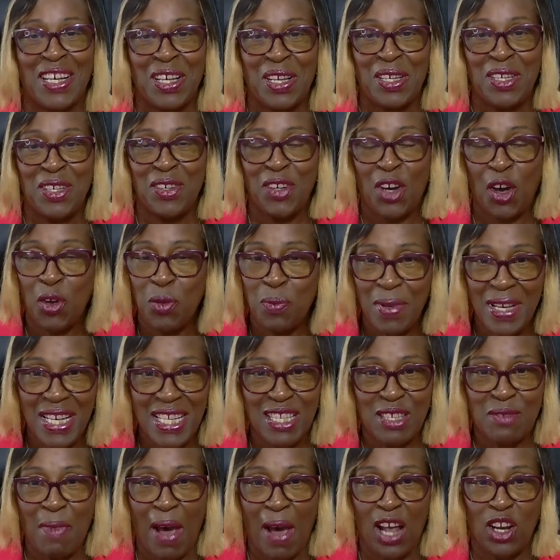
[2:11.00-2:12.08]
you've got a big
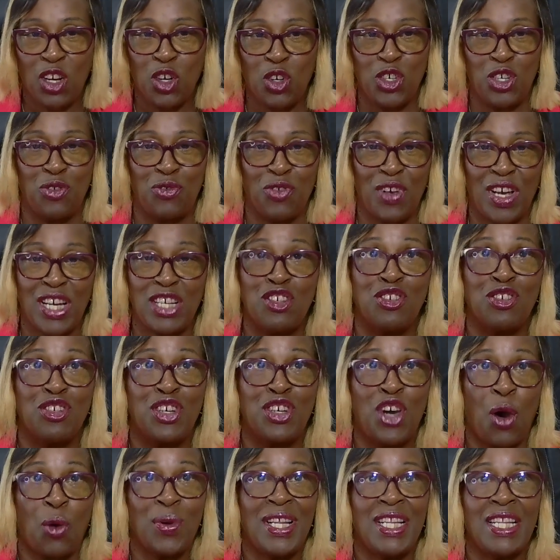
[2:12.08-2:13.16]
smile on your face, you
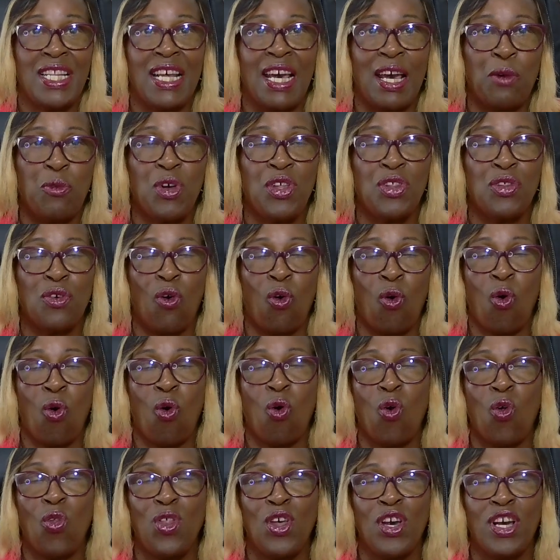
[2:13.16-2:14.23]
go in there with all
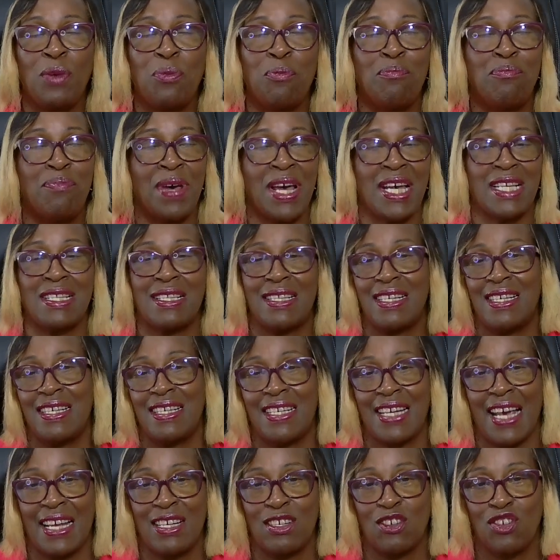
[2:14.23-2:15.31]
the best
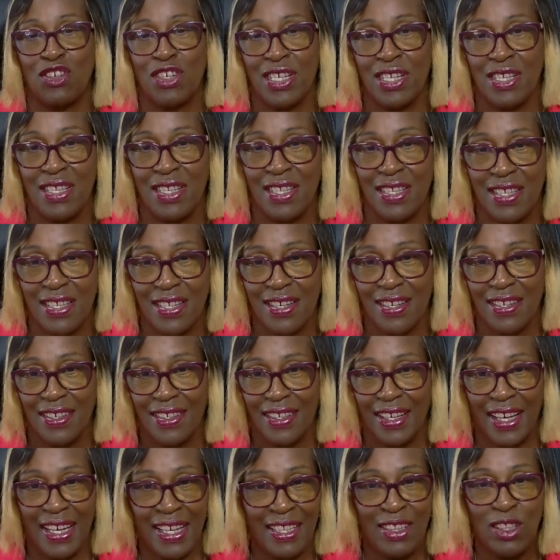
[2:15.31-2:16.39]
intentions
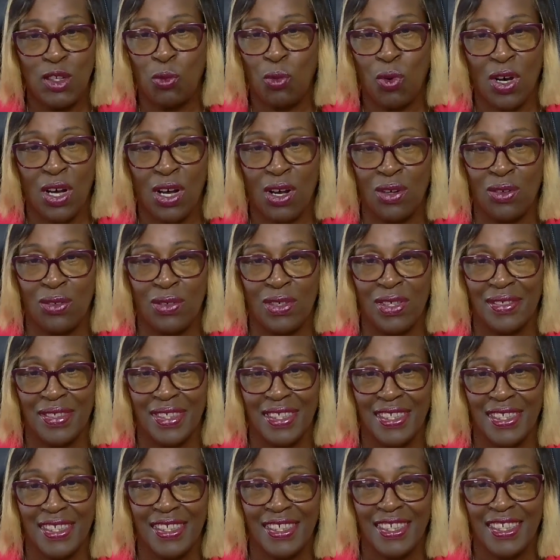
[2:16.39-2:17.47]
in the world.
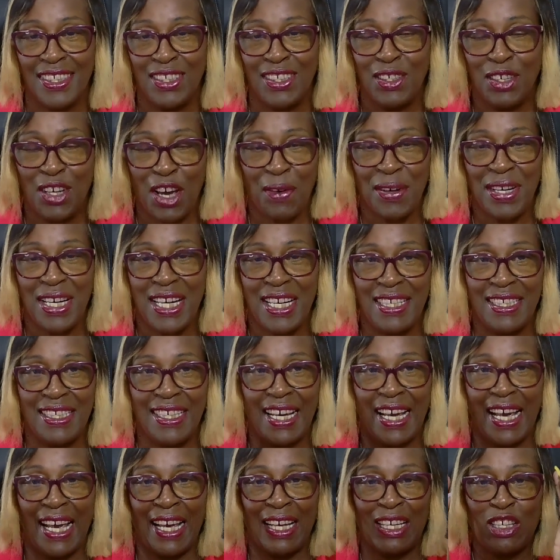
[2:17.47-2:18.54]
You're going in
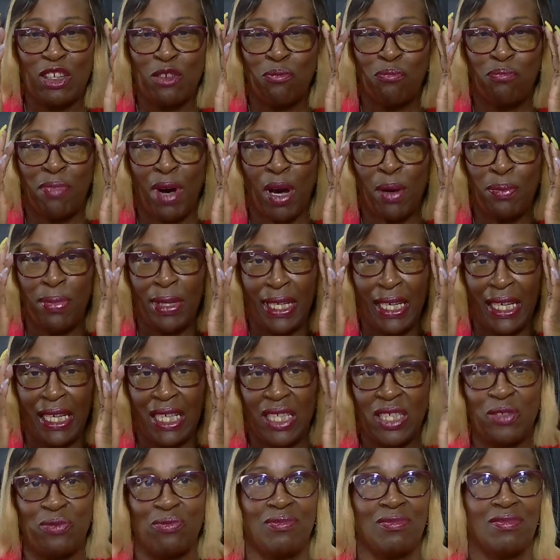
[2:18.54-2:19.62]
there
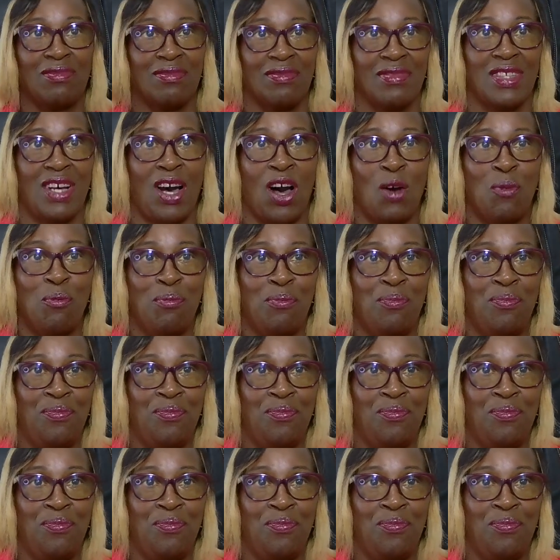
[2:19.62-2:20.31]
bubbly, upbeat,